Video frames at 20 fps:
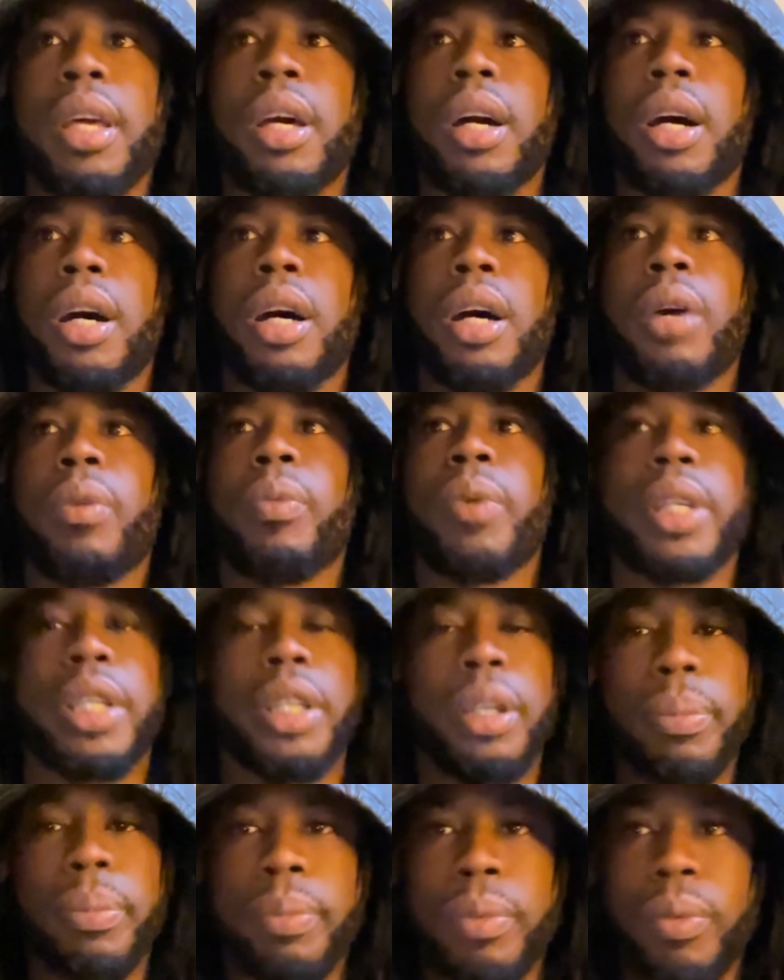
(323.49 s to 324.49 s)
One of
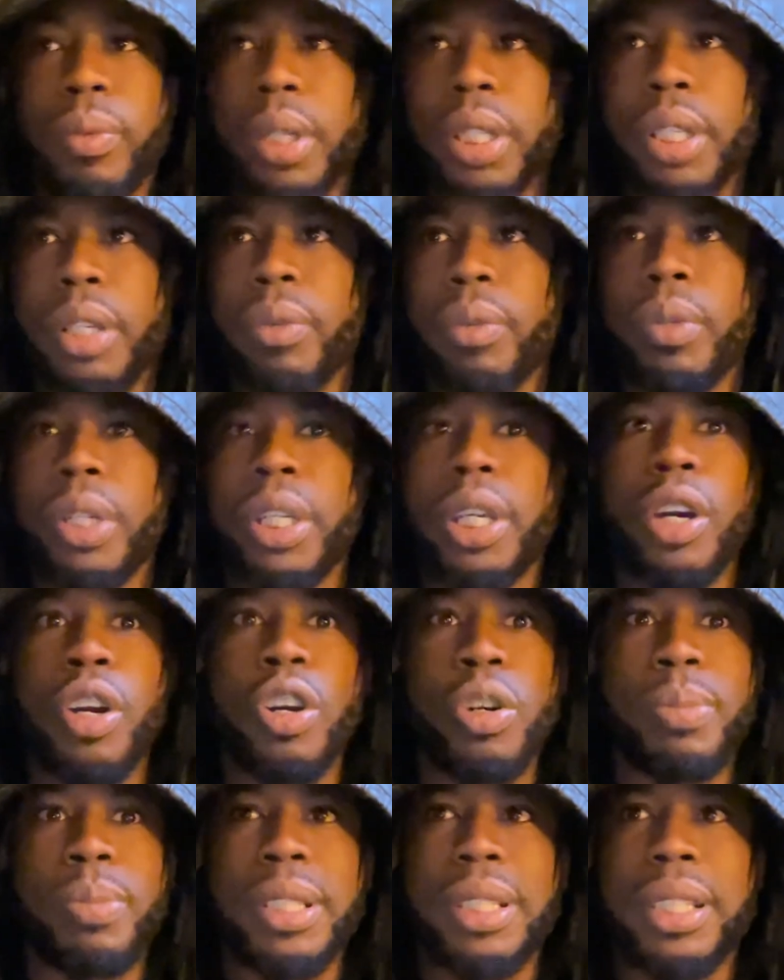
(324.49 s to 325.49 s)
your
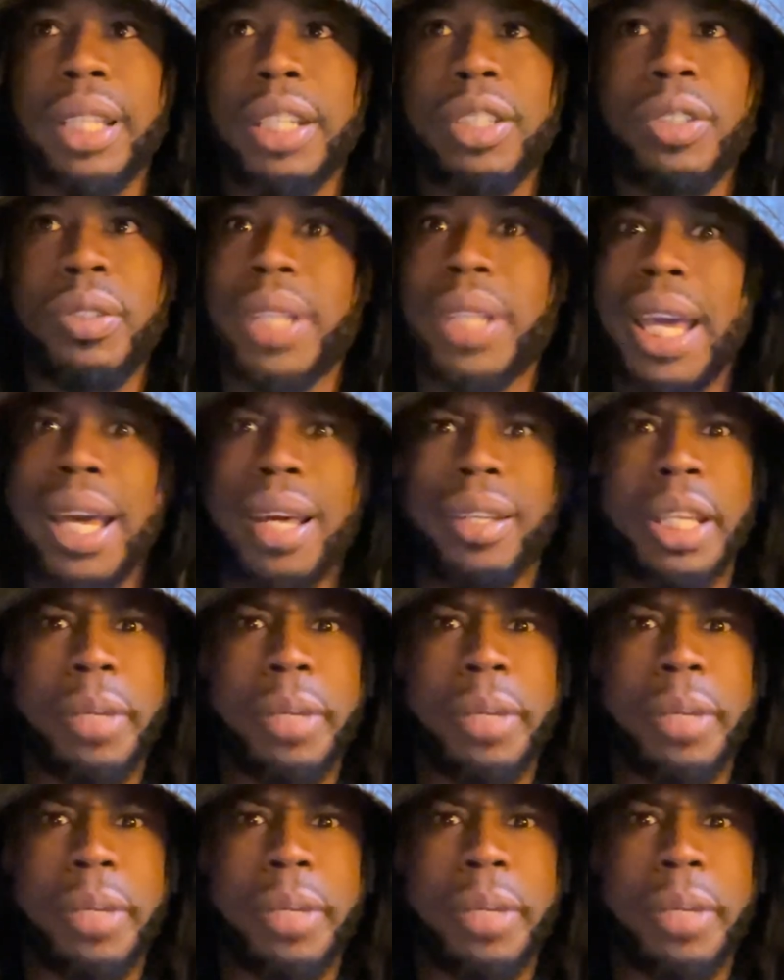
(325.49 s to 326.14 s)
homies let you down,